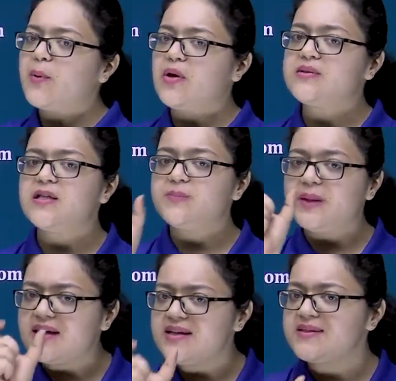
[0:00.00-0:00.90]
process,
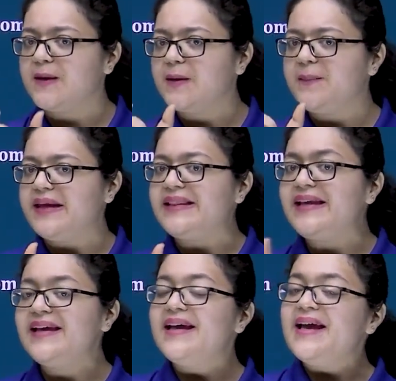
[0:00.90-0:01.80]
because here
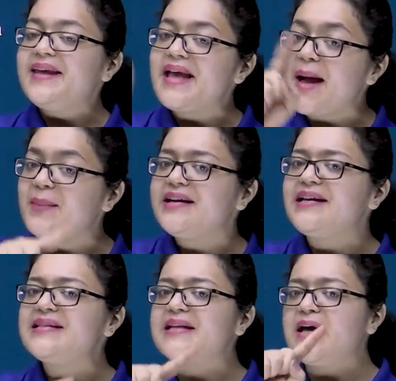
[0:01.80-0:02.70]
mainly
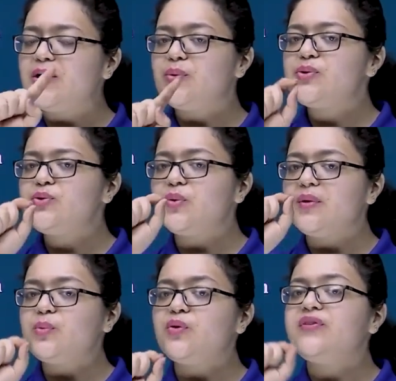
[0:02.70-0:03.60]
chemicals are used to
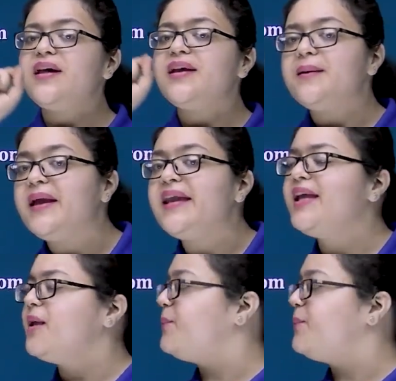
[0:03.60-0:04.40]
remove the remaining